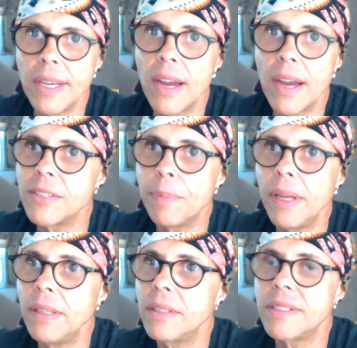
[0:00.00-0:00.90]
There has
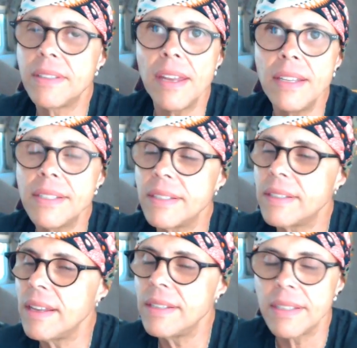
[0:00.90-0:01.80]
been studies and
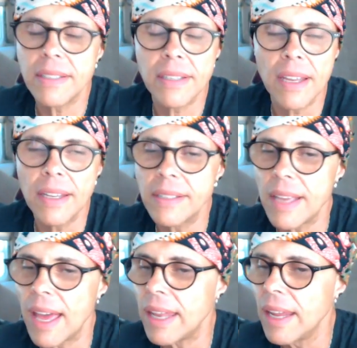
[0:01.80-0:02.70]
studies and studies
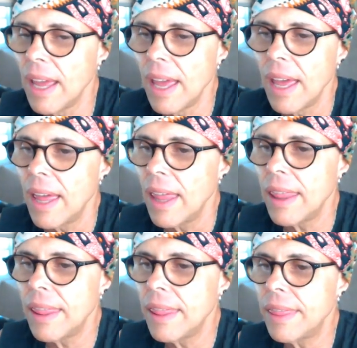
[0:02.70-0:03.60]
that
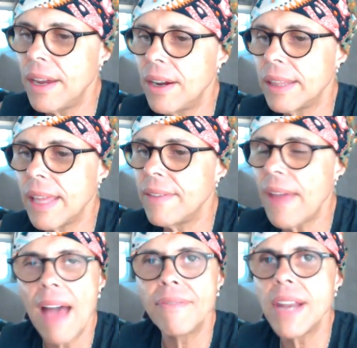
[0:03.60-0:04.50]
they
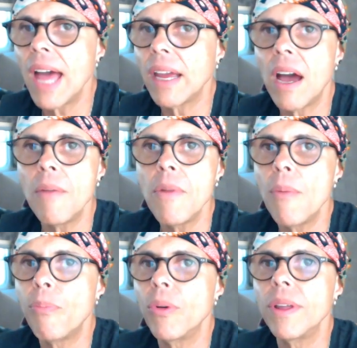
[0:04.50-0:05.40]
have not come
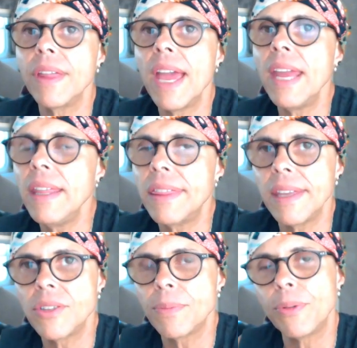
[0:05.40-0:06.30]
up with
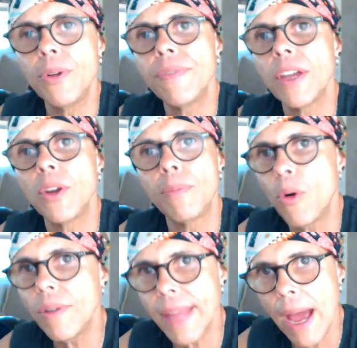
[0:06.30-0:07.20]
anything to prove that you're
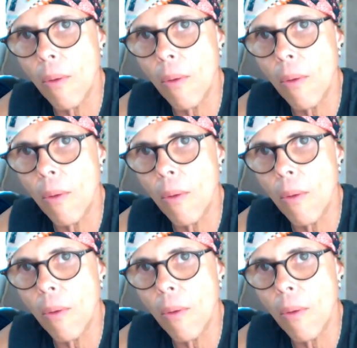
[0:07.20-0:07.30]
born that